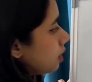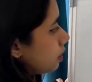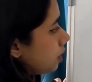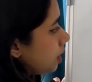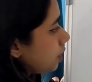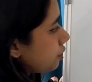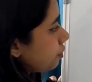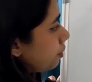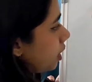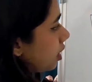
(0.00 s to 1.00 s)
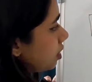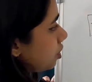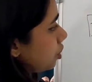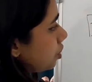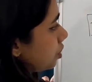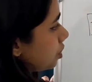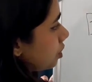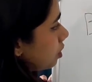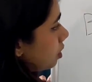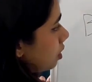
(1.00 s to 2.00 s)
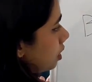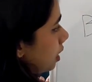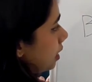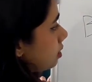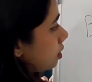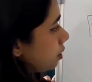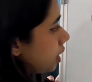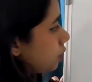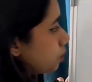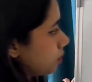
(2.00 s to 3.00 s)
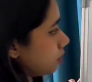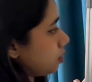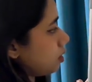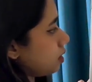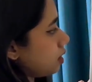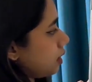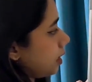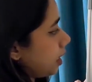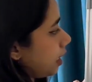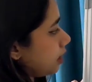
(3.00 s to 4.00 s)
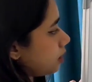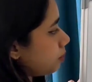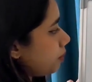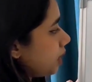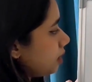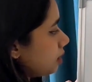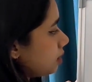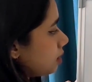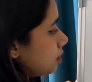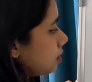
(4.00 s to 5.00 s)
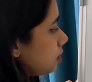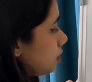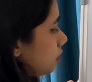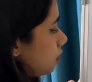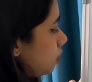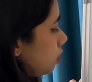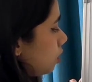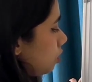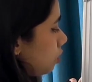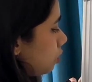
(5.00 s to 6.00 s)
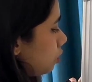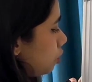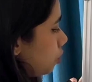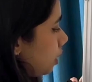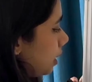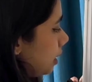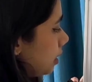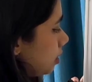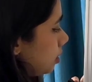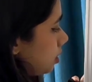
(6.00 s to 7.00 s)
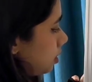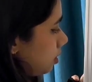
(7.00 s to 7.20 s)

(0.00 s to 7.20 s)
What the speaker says: here phage, it's a Greek word and it means to eat.